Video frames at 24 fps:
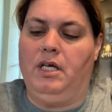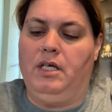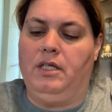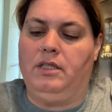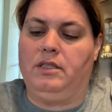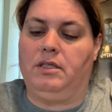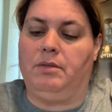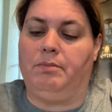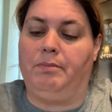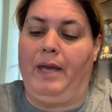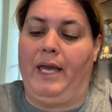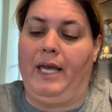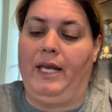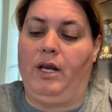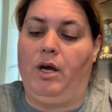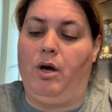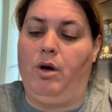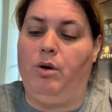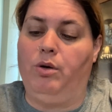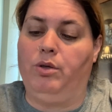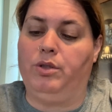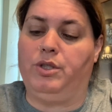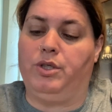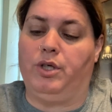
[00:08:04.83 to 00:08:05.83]

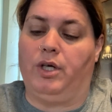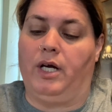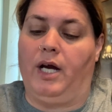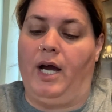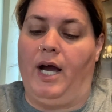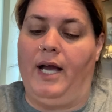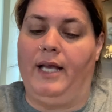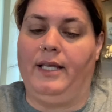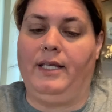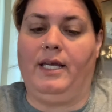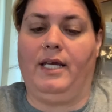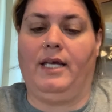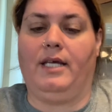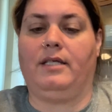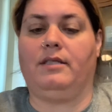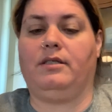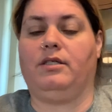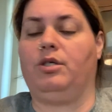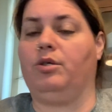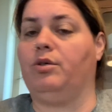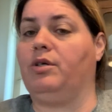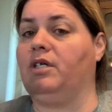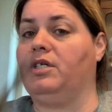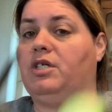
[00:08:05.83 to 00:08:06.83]
tomatoes or onions,
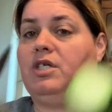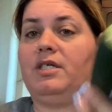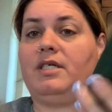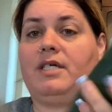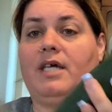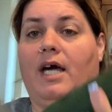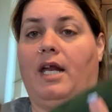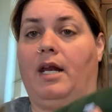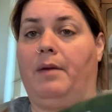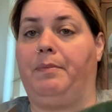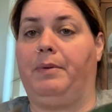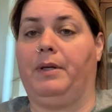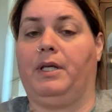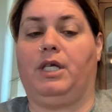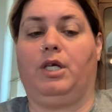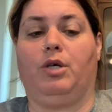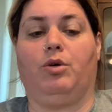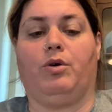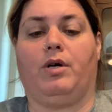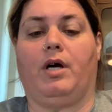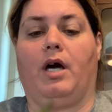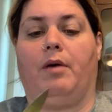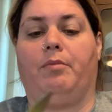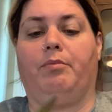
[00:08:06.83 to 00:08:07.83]
you can just cut up a
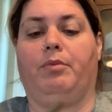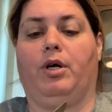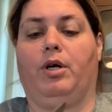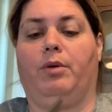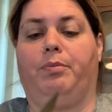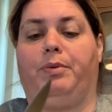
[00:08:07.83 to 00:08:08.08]
cucumber,